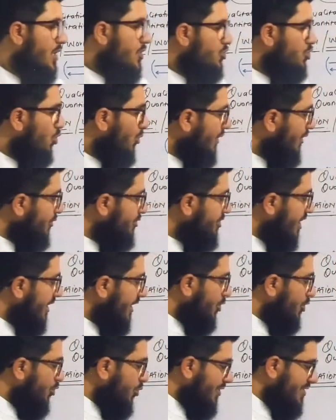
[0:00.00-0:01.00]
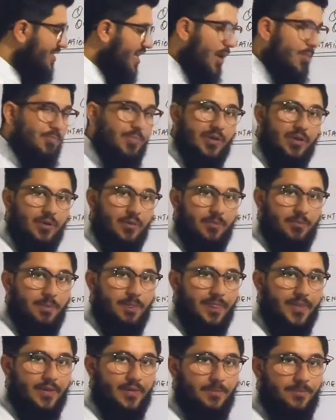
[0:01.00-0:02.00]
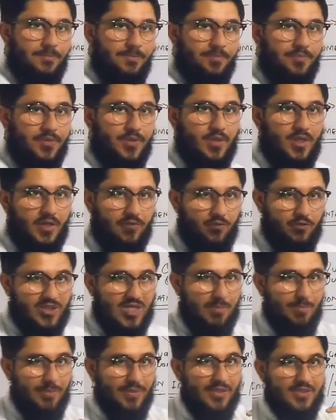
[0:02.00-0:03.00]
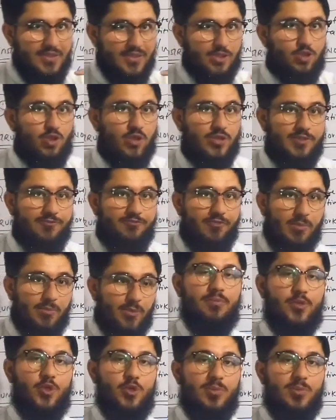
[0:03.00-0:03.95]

So when you take your sample, if your sample is in the solid form,